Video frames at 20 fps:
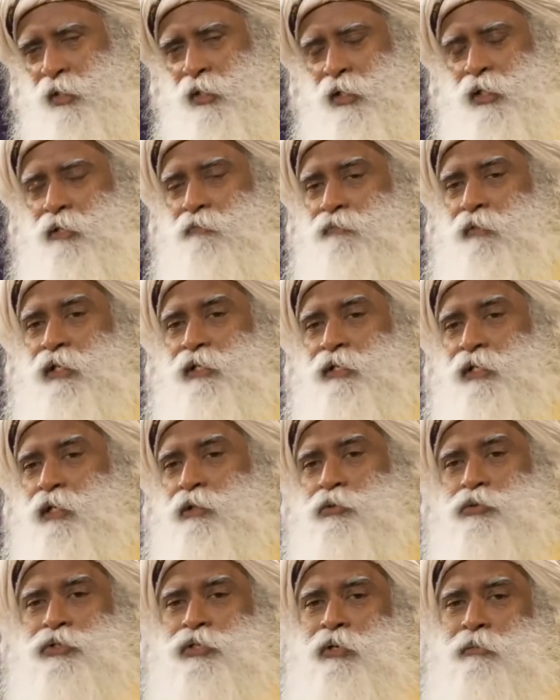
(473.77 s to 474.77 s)
If I tell
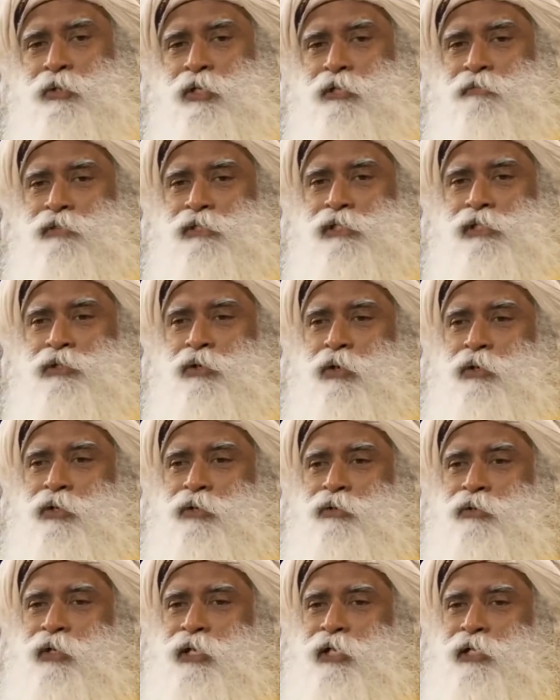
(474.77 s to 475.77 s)
you something which is not
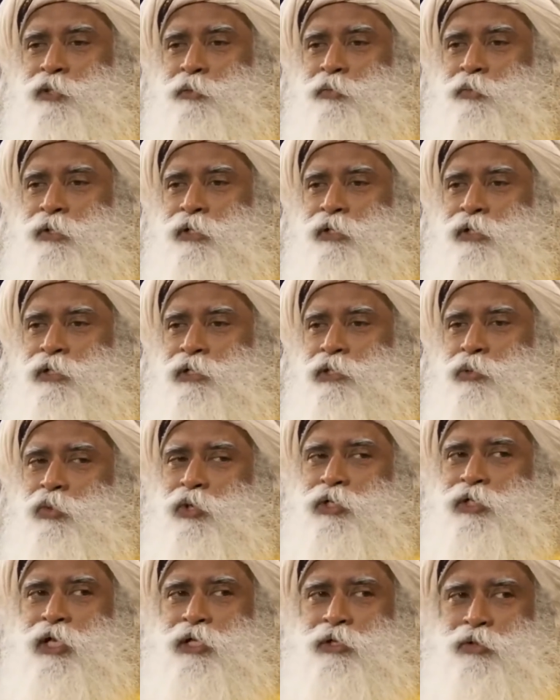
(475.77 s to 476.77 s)
in your experience,
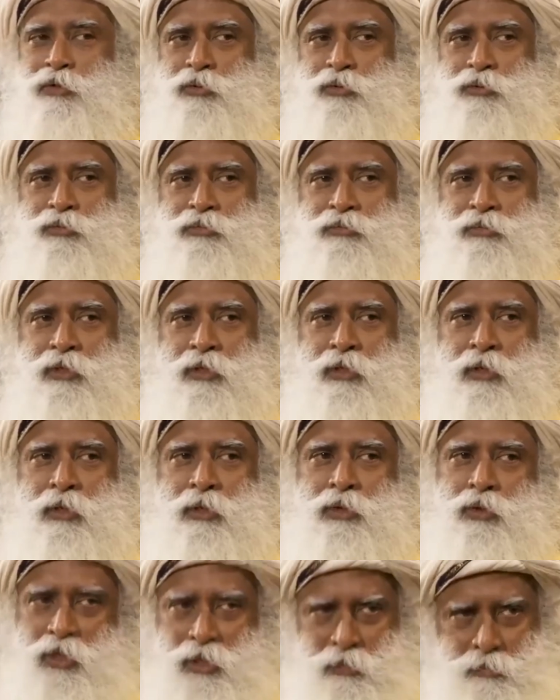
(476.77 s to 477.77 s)
what can you do?
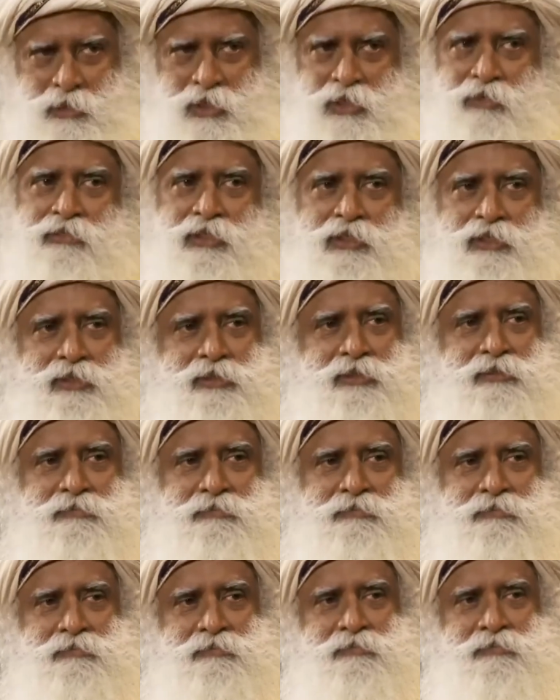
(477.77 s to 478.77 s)
You can believe it
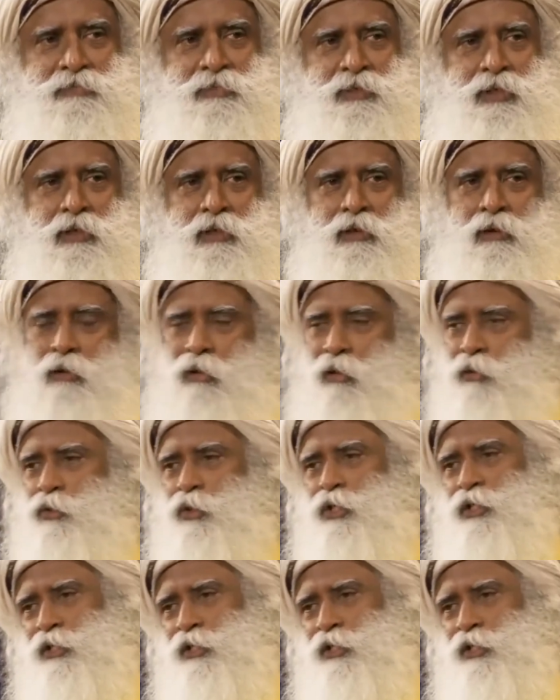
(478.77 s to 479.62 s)
or you can